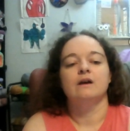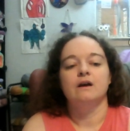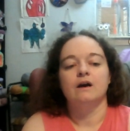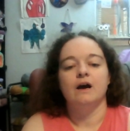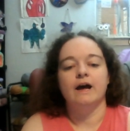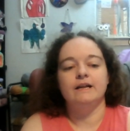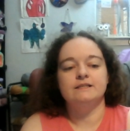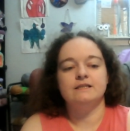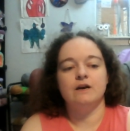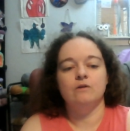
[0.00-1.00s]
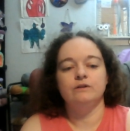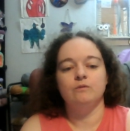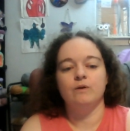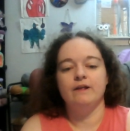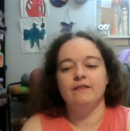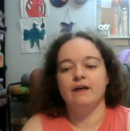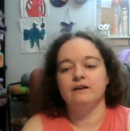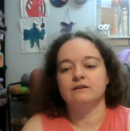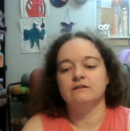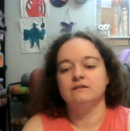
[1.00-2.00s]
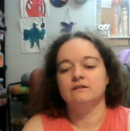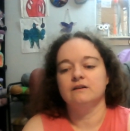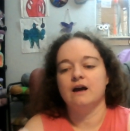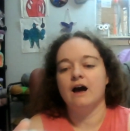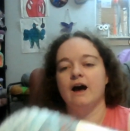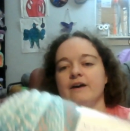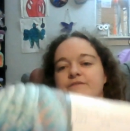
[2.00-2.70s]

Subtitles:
it's the only one that I felt